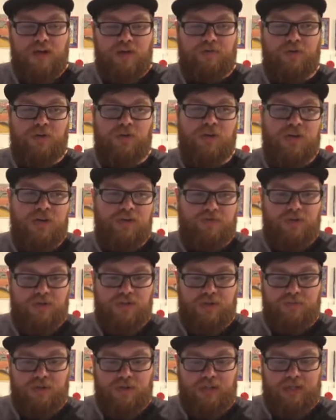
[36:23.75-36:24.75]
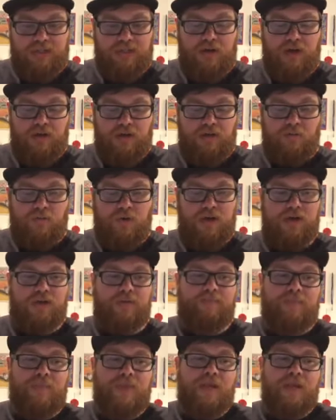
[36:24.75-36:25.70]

you're looking for something that's all-in-one.